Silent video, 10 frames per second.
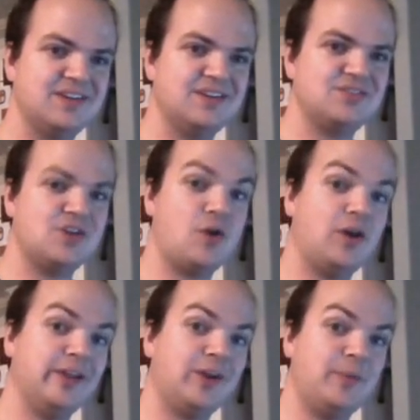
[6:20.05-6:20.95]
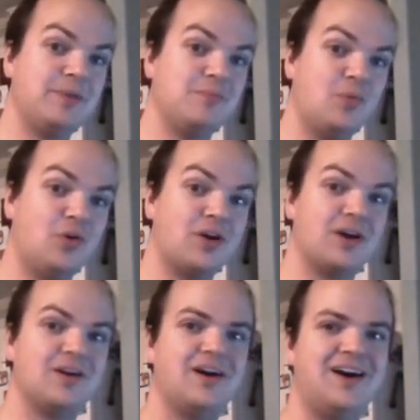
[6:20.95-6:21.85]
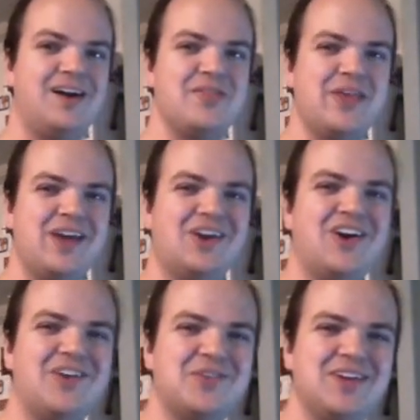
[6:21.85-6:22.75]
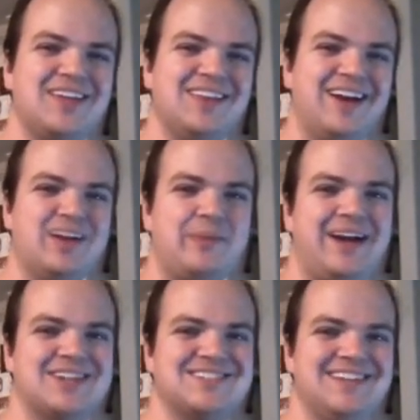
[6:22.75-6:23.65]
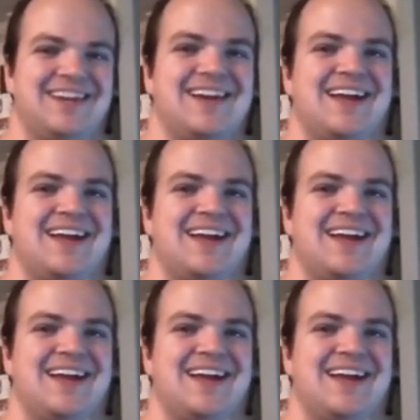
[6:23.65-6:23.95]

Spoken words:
So a little bit more than our rookie lineup, actually,